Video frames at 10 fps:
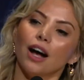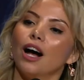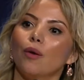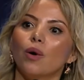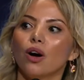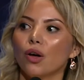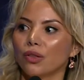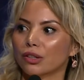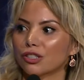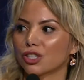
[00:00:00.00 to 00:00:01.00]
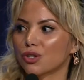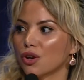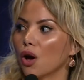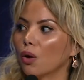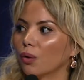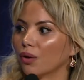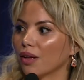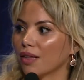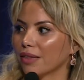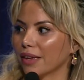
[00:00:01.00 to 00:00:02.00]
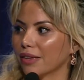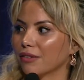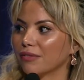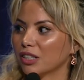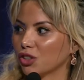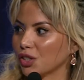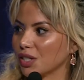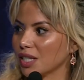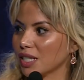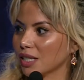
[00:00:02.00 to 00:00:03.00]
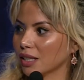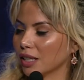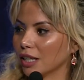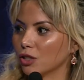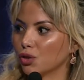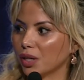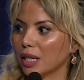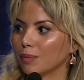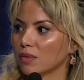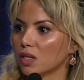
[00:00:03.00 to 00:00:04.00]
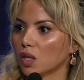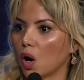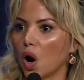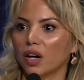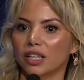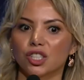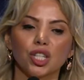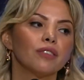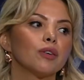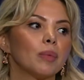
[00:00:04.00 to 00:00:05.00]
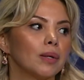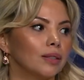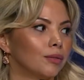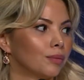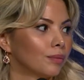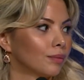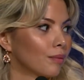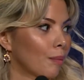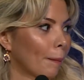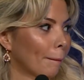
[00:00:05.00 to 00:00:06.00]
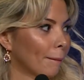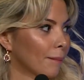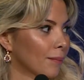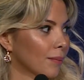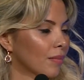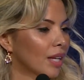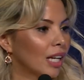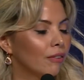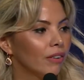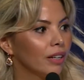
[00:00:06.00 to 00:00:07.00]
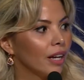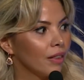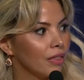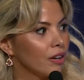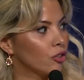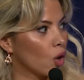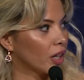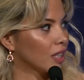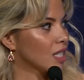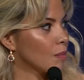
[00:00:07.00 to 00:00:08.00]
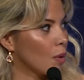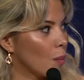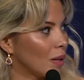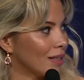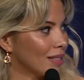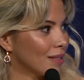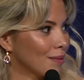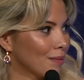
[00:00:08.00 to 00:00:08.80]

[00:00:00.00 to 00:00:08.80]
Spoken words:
I want others to know that their visions and dreams are achievable, even in their darkest moments.